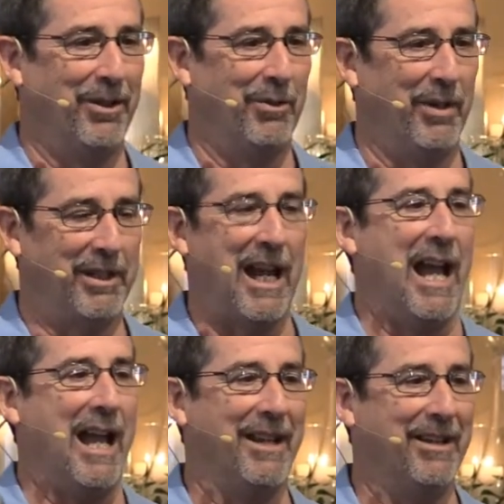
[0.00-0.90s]
when
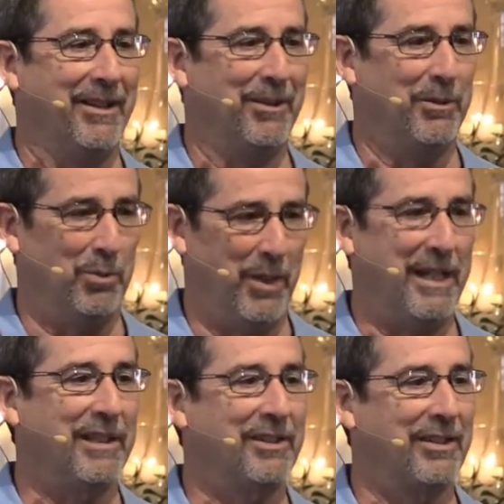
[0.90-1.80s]
God
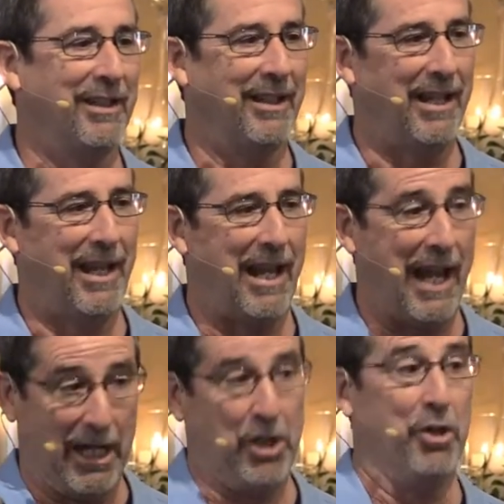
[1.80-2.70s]
winks
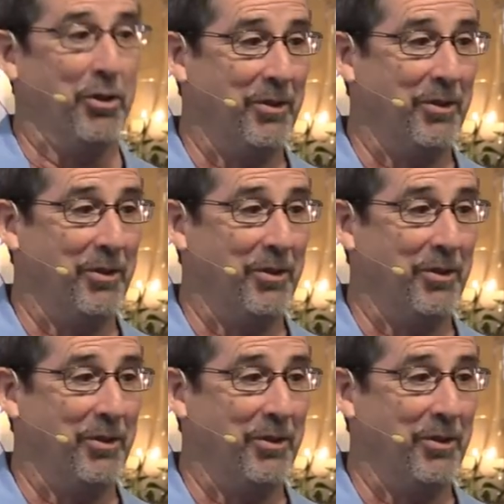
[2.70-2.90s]
at you.